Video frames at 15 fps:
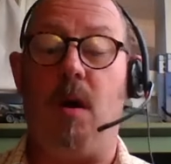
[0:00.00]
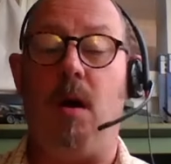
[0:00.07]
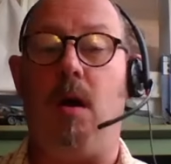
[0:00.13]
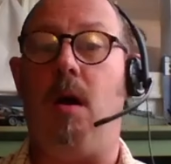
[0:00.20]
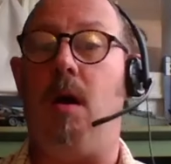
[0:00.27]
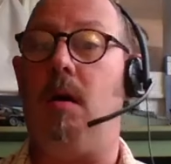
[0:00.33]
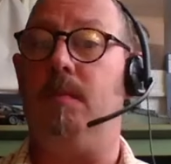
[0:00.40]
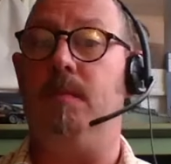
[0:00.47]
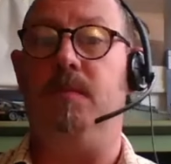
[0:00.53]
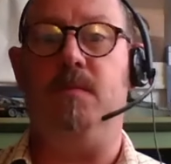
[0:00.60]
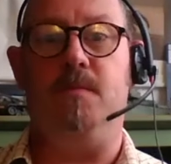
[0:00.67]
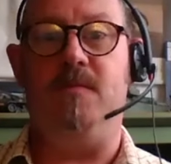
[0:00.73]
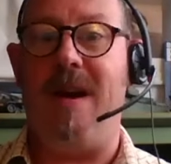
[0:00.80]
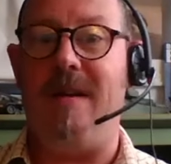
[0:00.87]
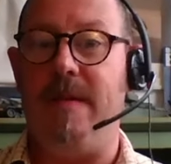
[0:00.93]
are
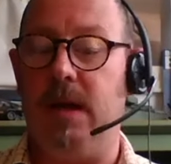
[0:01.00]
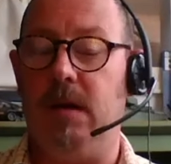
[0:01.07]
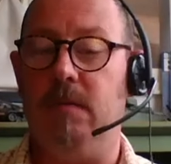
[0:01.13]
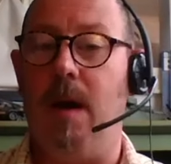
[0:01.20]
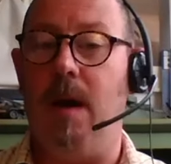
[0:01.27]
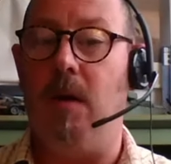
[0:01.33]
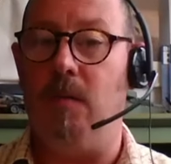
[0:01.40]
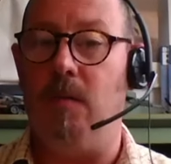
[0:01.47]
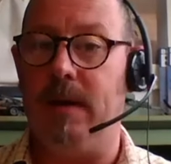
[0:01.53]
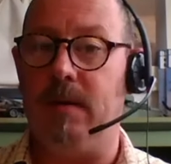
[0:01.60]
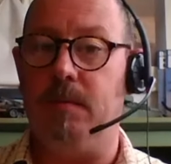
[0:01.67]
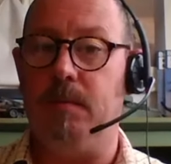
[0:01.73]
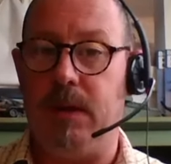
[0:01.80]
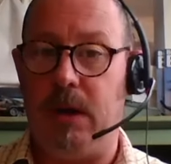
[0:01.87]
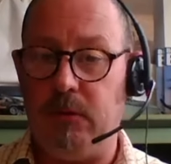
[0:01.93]
very well
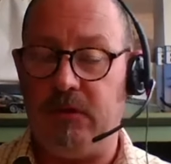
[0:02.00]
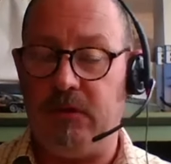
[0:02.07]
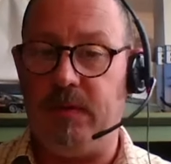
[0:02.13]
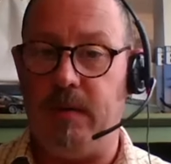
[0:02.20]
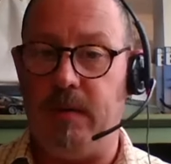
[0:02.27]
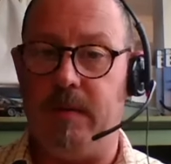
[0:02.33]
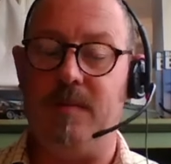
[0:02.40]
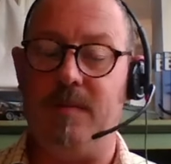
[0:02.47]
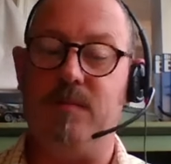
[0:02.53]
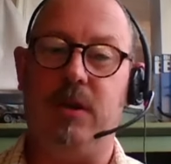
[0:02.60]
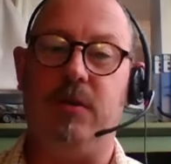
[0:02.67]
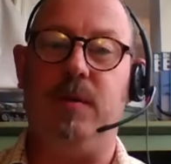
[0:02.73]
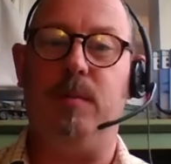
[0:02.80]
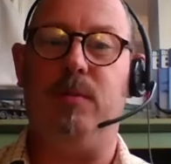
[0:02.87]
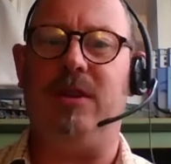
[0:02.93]
written, beautifully written,
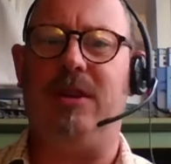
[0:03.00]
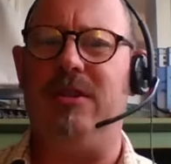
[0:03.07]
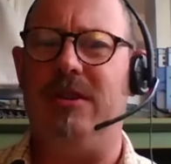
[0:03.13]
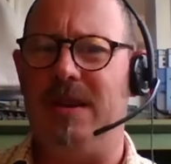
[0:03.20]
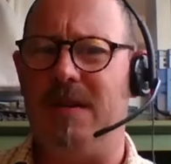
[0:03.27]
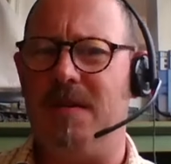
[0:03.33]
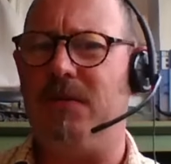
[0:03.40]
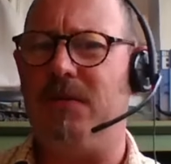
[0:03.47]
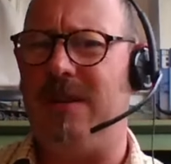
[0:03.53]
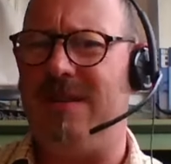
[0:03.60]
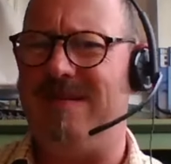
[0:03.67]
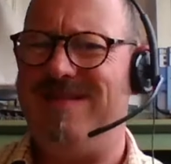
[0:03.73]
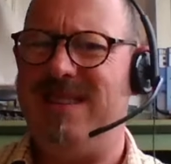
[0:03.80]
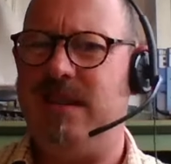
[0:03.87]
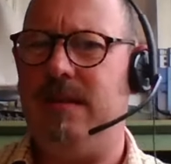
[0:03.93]
beautifully presented, They're often
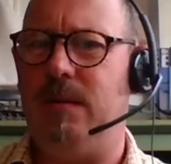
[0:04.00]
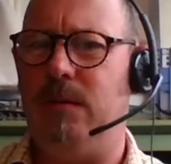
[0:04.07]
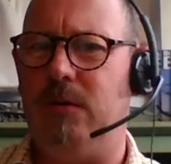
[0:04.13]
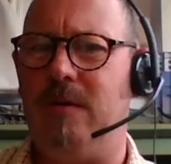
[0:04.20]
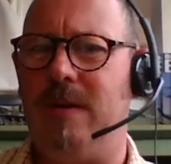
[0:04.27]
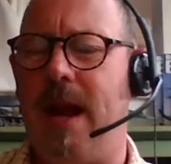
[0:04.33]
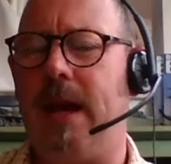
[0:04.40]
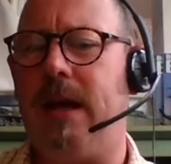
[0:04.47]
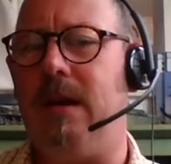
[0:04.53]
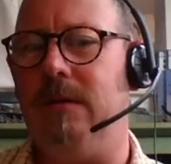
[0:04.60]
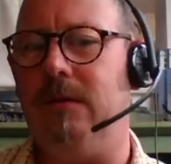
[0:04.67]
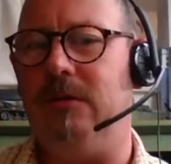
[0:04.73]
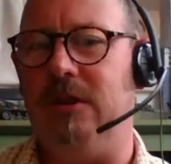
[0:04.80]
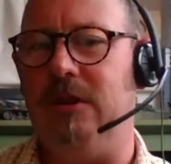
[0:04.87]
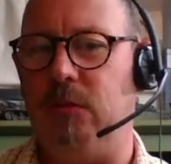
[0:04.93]
there are
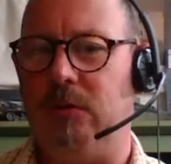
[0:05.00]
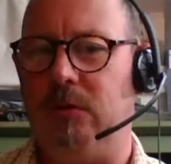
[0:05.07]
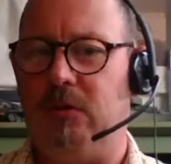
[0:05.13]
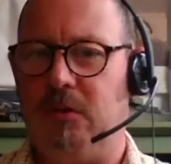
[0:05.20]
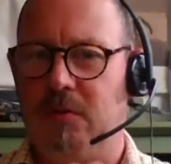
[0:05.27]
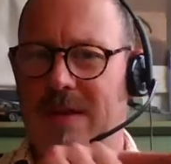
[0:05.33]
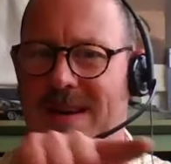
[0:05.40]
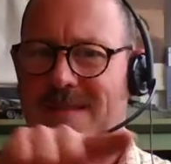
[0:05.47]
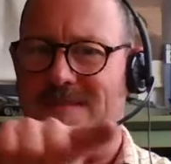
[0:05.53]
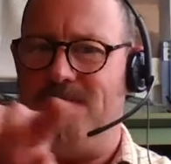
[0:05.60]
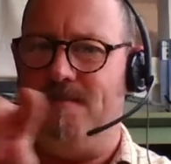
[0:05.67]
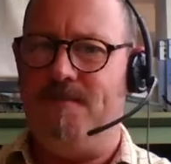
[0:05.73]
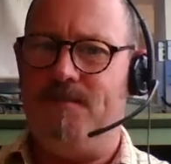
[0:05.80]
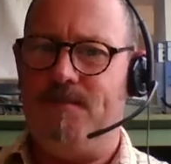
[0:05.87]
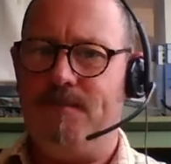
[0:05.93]
inaccuracies which sort of then
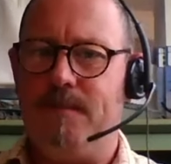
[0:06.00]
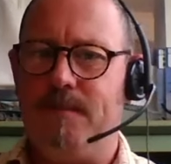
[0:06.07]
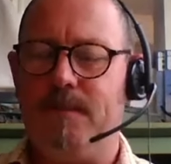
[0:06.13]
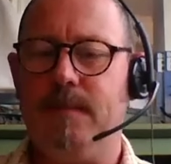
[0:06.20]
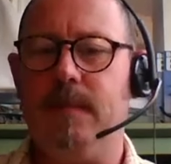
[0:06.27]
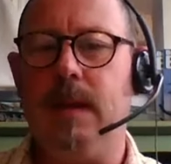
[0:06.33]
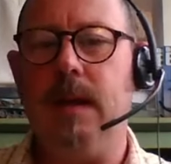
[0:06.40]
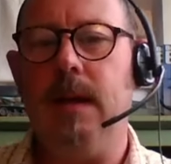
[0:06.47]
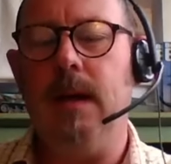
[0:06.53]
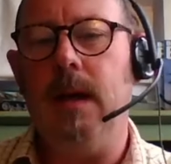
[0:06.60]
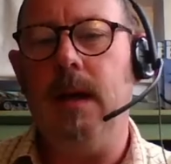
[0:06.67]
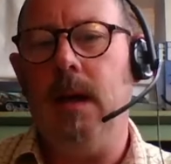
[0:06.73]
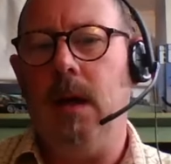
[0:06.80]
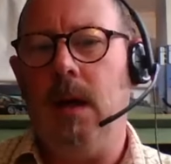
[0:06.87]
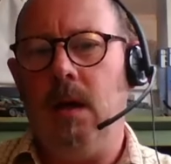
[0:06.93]

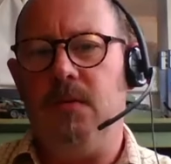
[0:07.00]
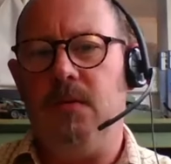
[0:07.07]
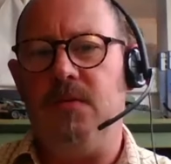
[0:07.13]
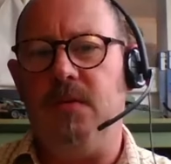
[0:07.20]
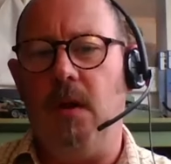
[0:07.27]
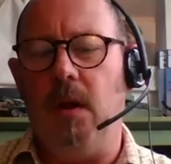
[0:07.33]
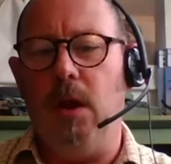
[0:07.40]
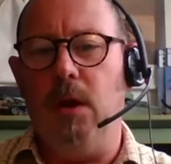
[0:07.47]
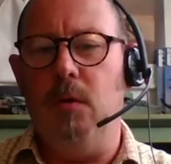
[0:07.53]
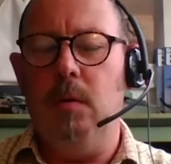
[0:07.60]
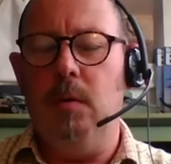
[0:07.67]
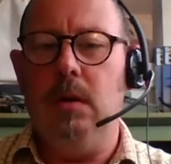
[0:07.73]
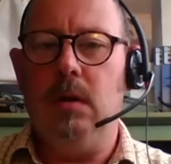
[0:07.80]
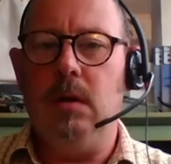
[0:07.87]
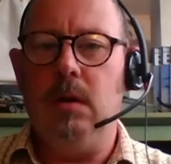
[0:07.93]
follow
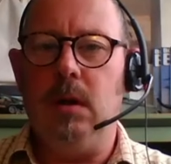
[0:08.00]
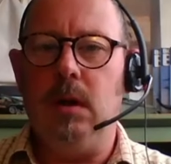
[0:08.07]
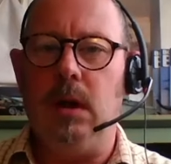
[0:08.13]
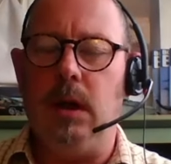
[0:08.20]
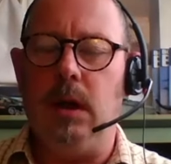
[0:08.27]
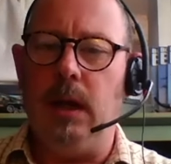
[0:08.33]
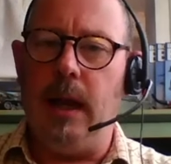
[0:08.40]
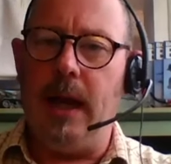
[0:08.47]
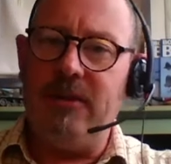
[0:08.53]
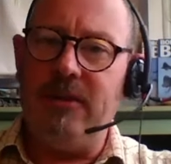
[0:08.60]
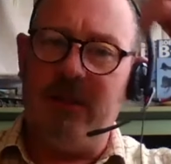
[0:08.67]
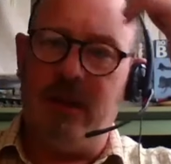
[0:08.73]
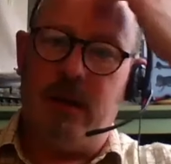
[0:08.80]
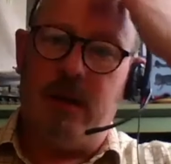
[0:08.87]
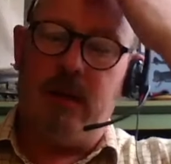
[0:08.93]
uh,
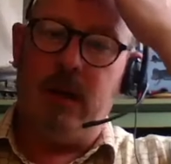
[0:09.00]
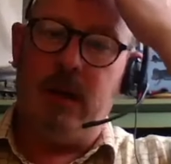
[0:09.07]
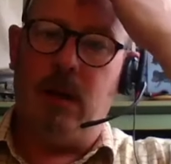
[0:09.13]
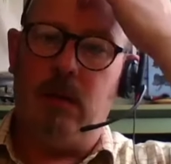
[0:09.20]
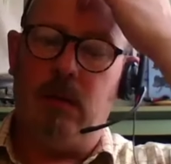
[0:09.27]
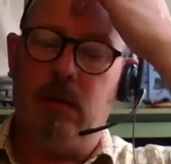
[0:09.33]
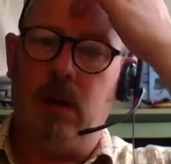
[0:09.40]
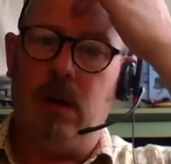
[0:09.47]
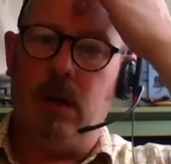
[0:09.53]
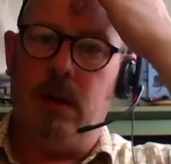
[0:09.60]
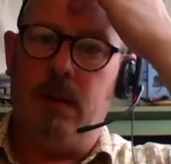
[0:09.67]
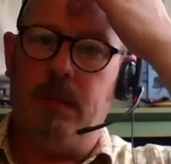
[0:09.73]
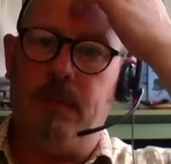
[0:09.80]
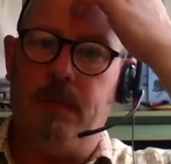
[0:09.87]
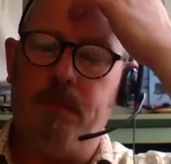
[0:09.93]
later, you know,
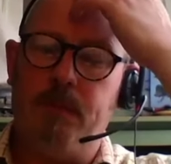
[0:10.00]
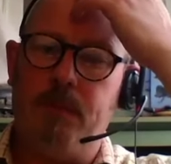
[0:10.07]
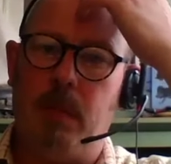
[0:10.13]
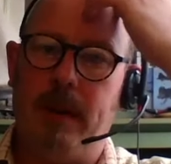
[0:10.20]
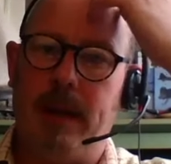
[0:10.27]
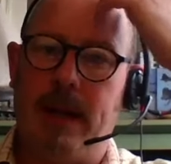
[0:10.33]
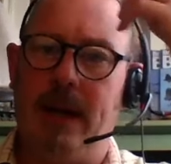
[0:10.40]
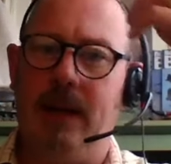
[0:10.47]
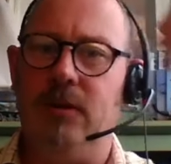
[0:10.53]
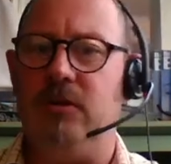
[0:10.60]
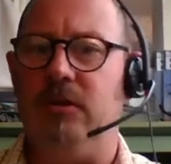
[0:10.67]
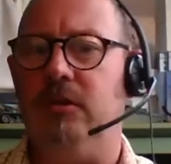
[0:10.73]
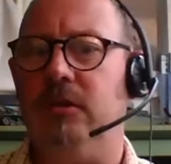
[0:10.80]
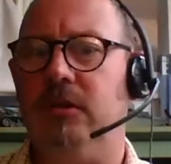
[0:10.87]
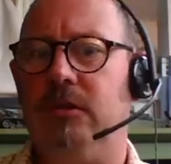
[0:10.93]
um,
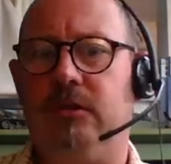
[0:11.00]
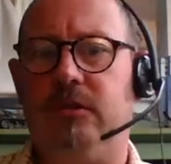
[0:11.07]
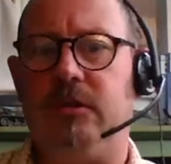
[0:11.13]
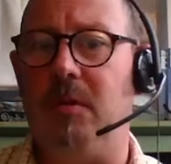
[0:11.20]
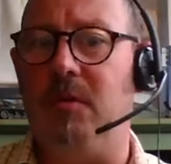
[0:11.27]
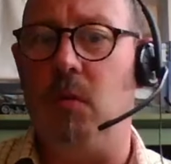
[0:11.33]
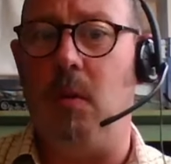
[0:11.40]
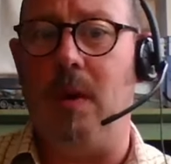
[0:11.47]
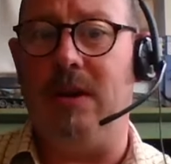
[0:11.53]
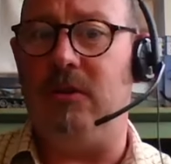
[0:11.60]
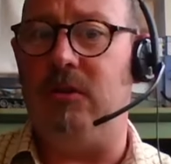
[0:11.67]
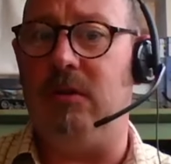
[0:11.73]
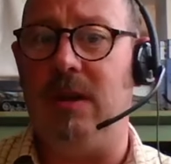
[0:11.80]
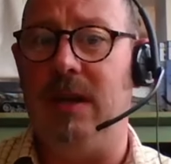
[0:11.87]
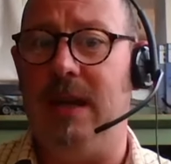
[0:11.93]
publications. Some of
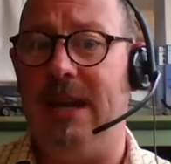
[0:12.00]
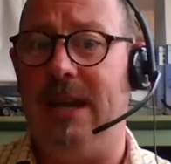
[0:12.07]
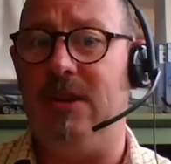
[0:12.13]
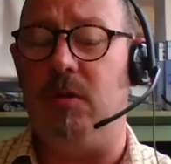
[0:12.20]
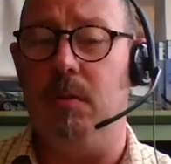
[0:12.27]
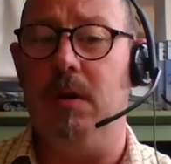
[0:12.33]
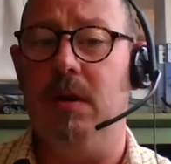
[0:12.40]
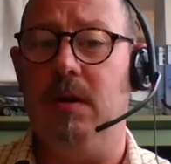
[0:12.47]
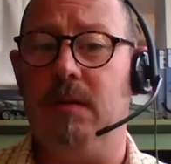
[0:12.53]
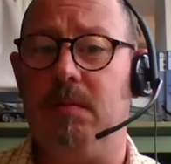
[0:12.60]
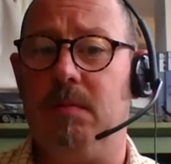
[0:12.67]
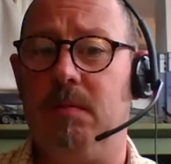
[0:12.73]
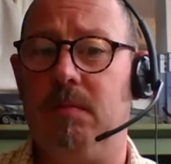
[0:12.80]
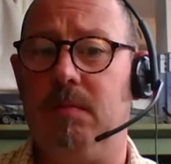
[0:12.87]
which literally were